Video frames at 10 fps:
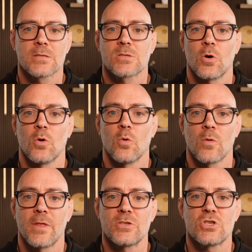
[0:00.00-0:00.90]
So
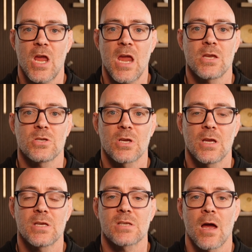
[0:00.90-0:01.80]
the change is